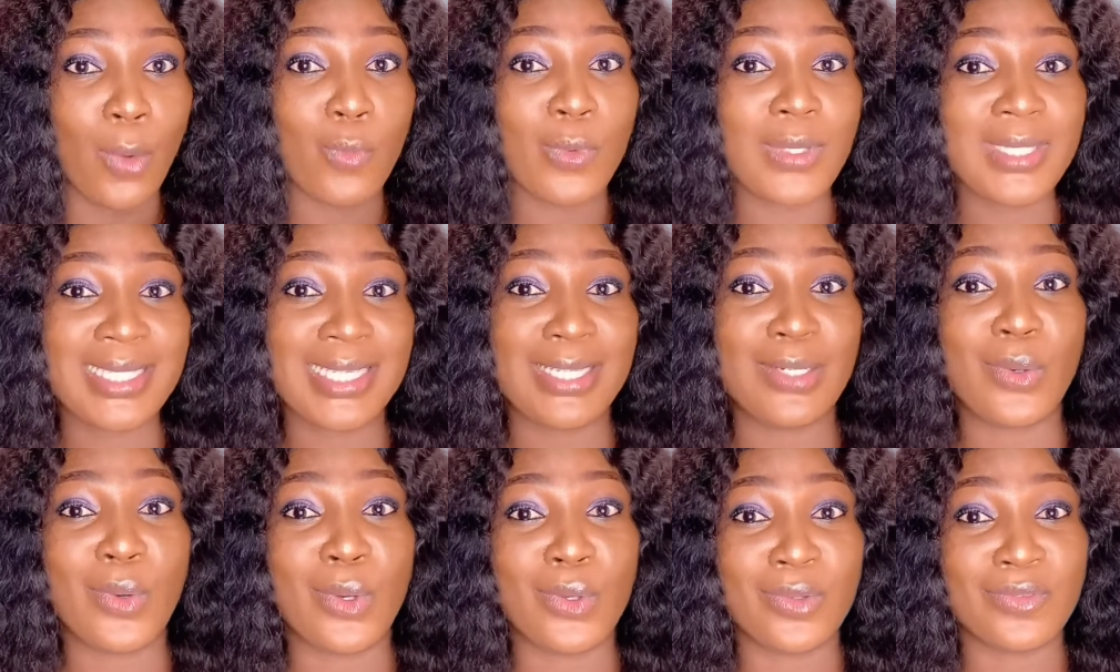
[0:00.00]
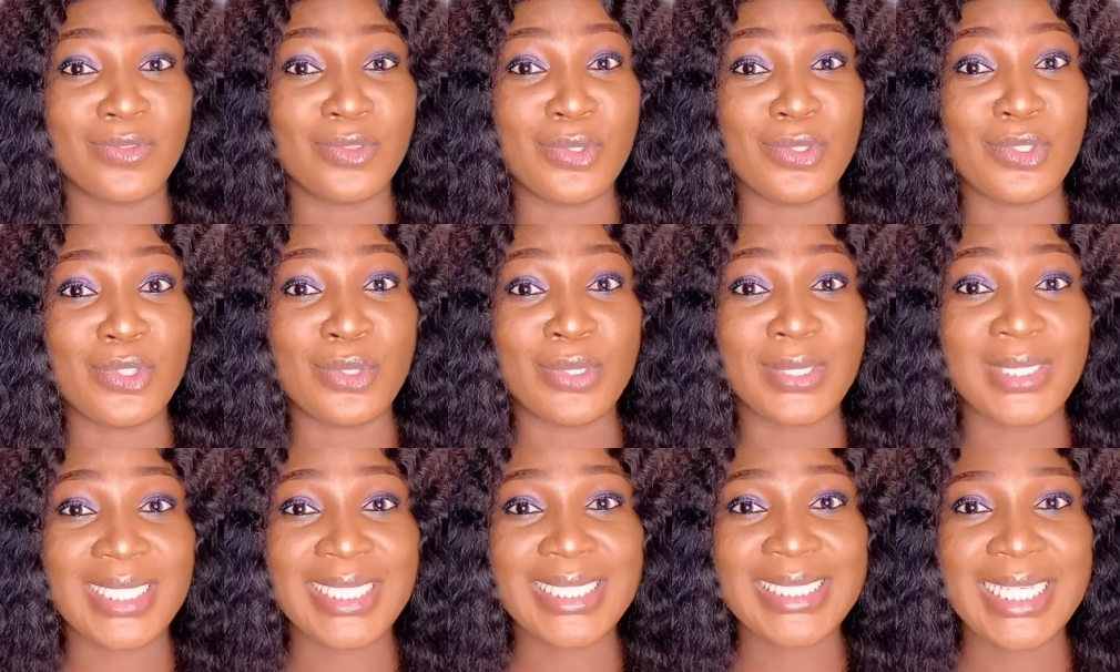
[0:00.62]
wasting all of those your
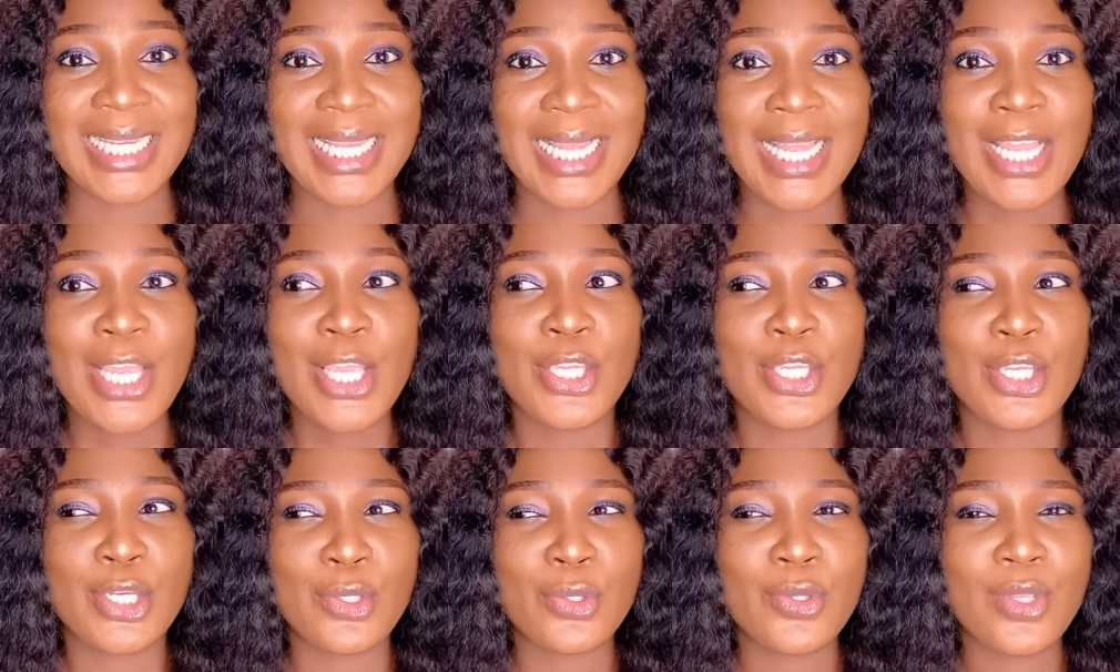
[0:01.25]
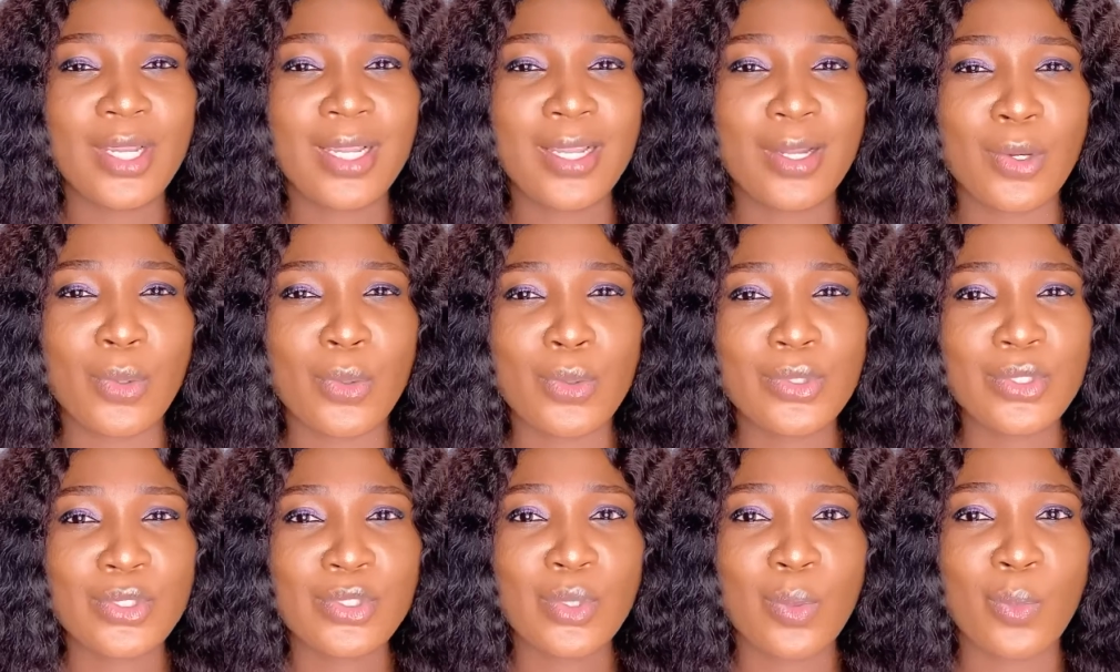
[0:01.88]
data, you know, you can go
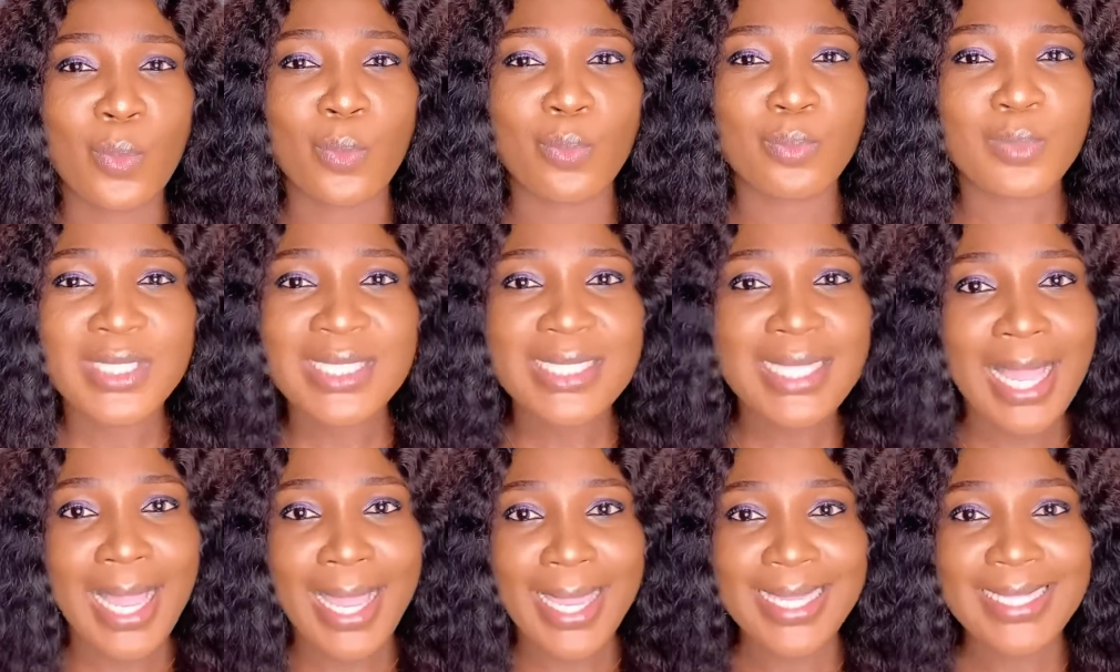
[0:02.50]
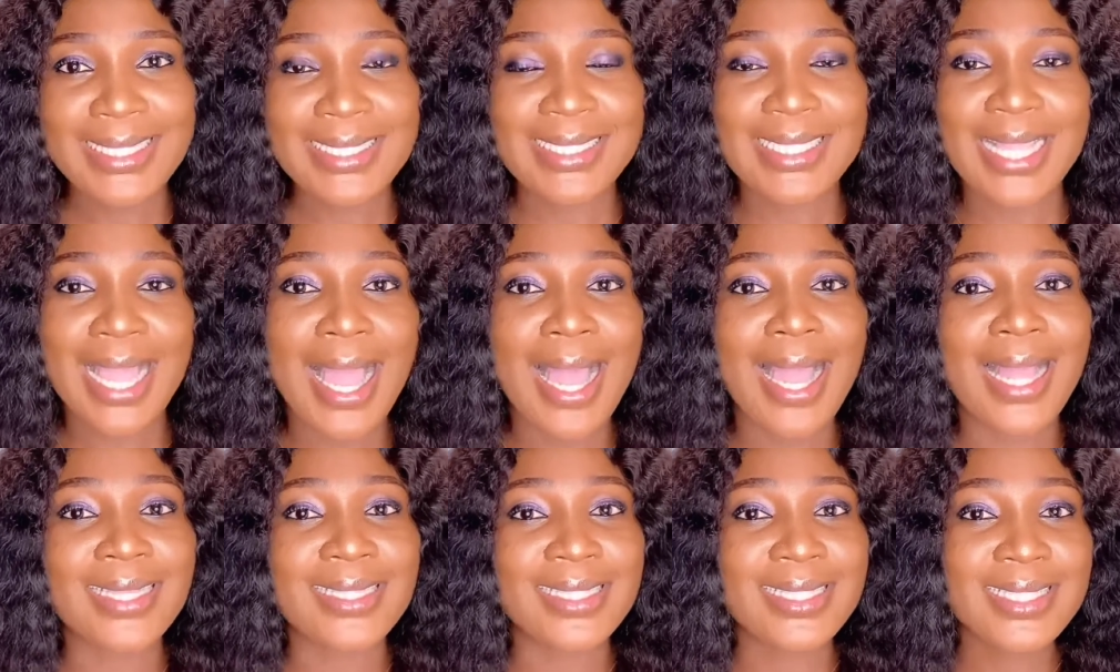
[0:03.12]
to some sites
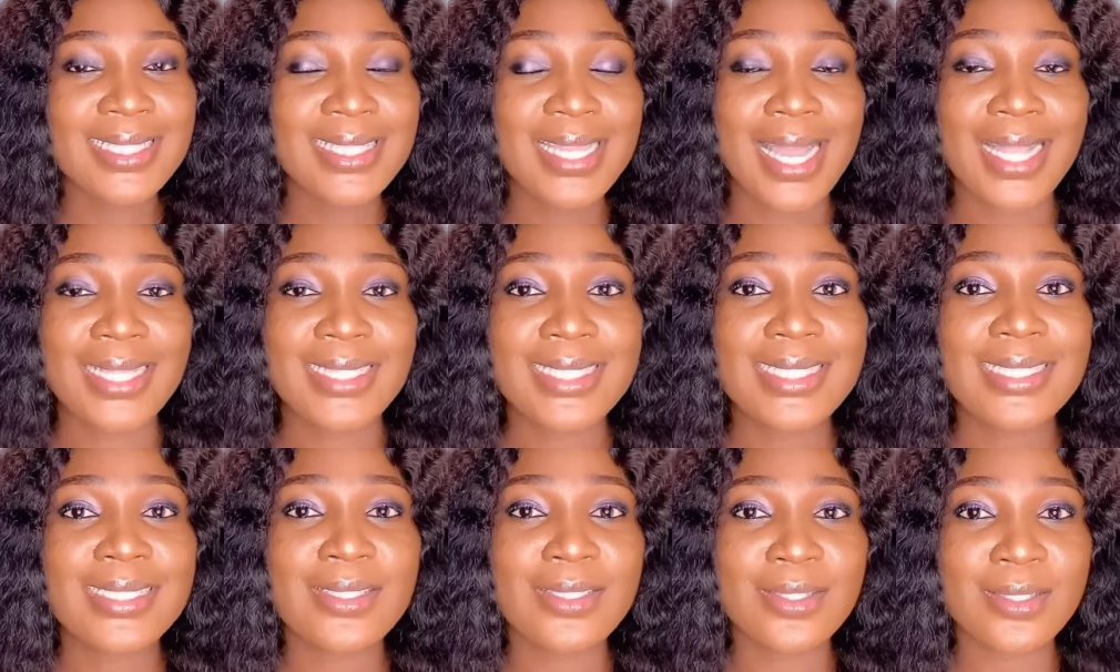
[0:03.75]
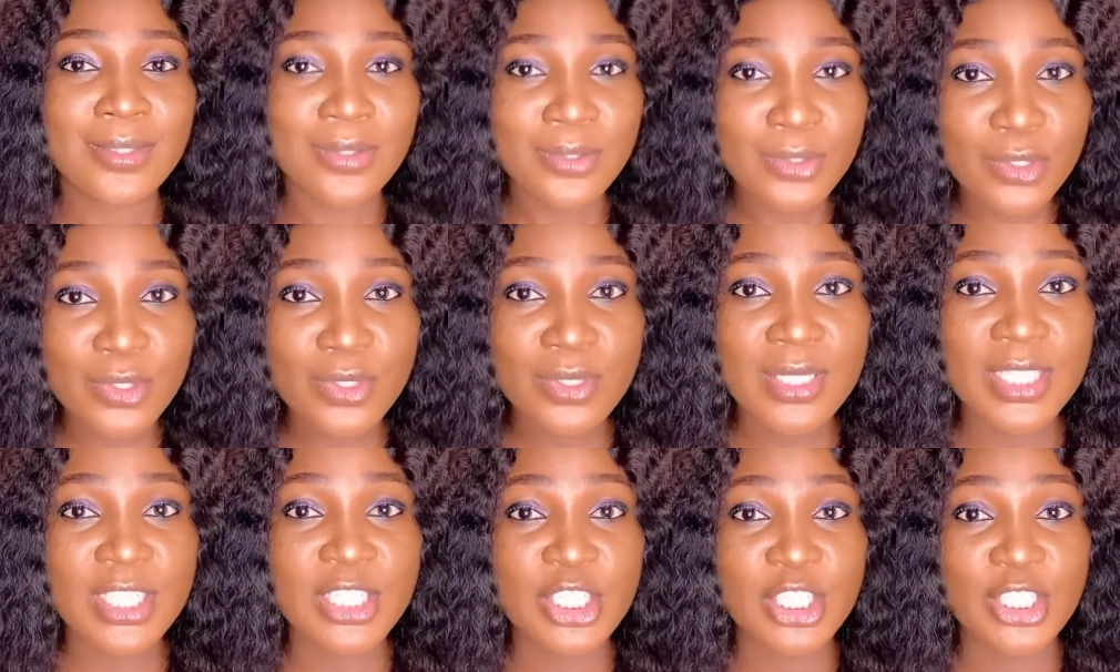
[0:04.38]
and start
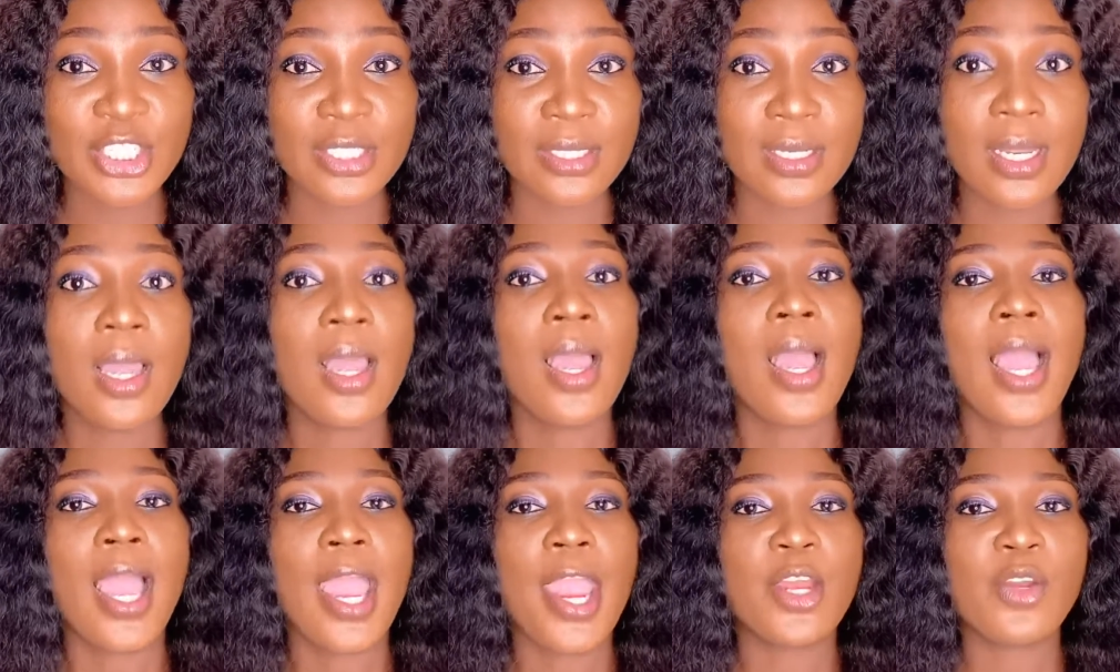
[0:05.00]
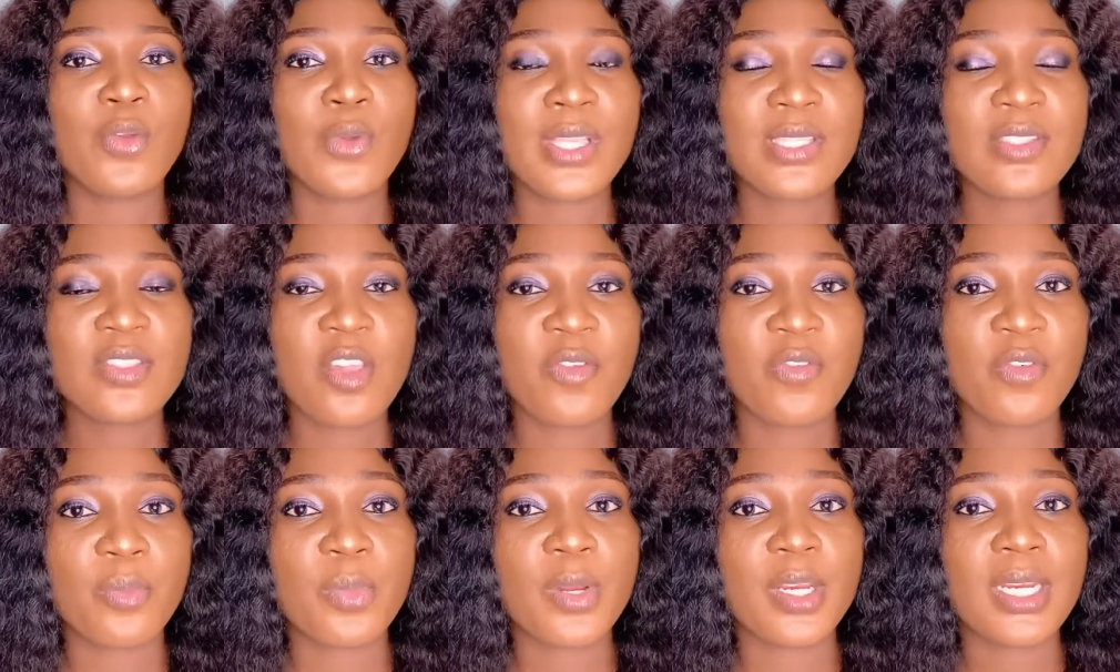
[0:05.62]
teaching. I know it's not
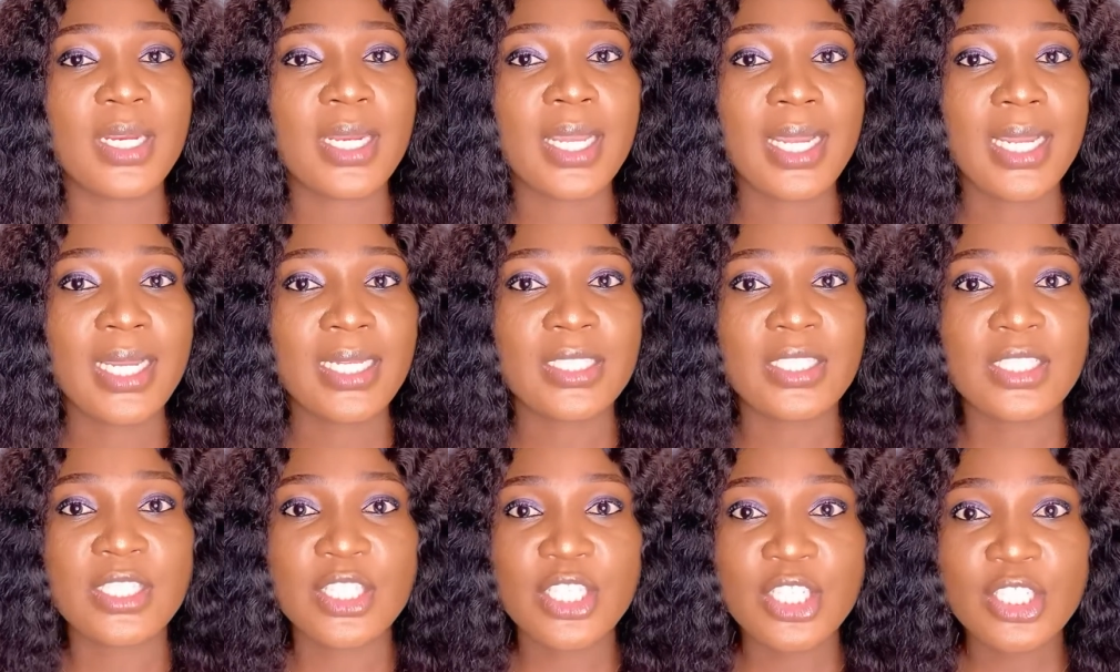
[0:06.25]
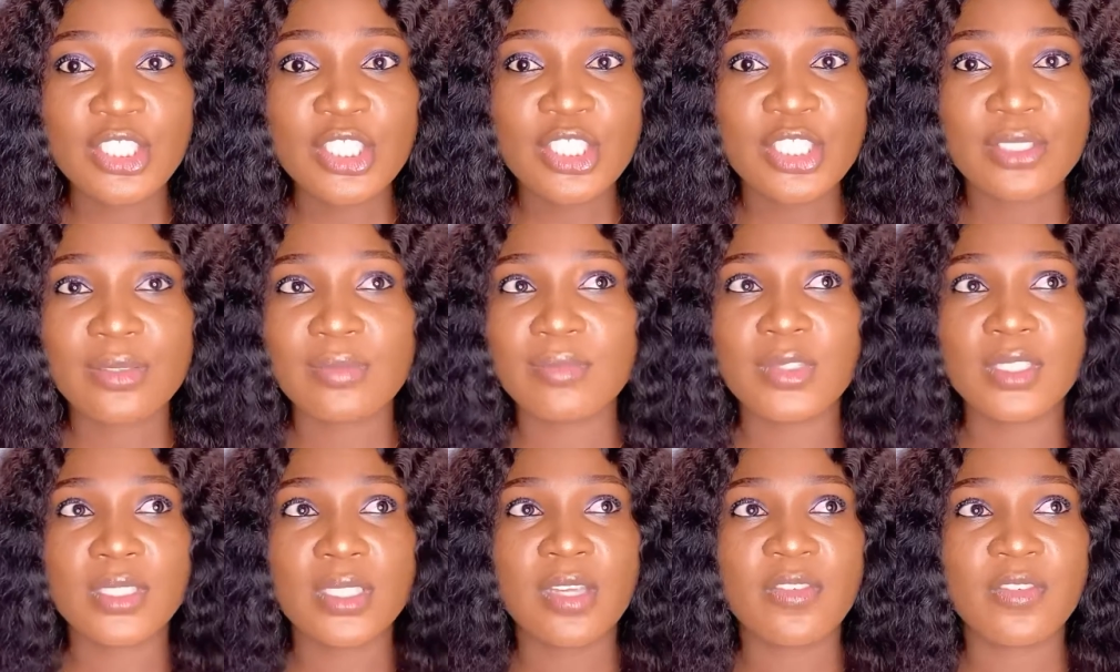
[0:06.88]
everybody that can teach,
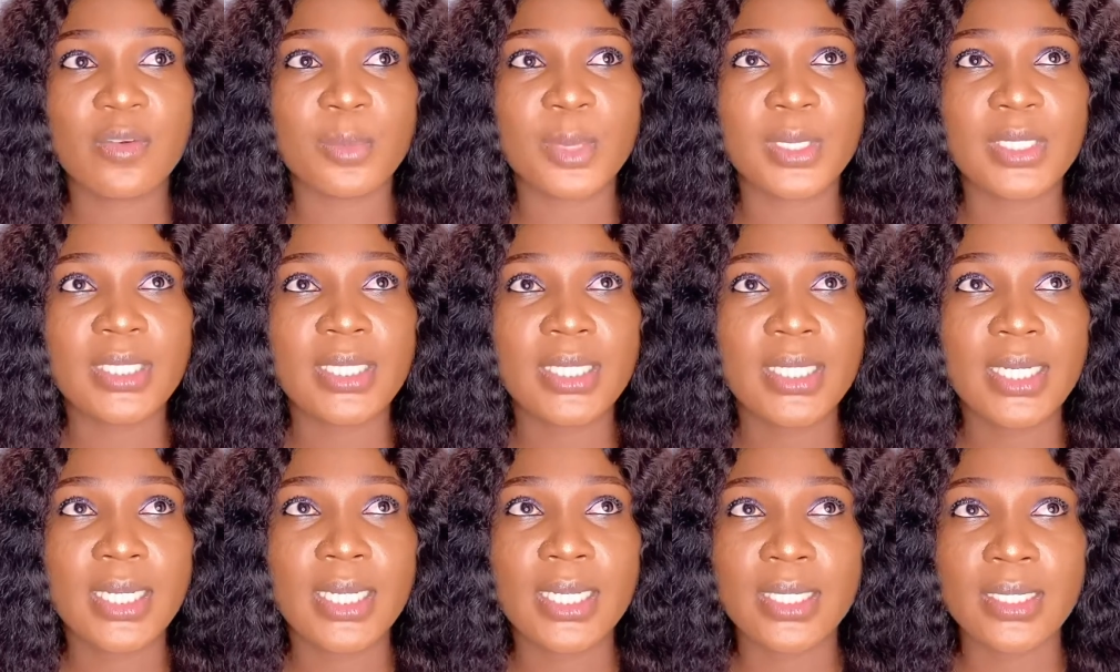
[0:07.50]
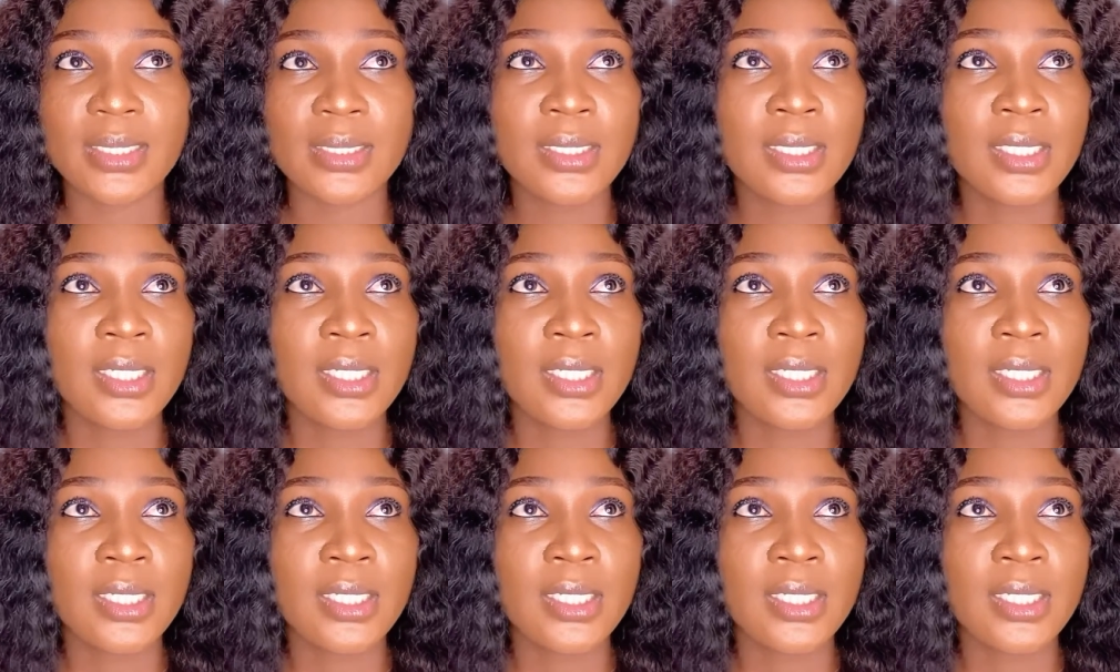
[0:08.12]
it's not everybody that can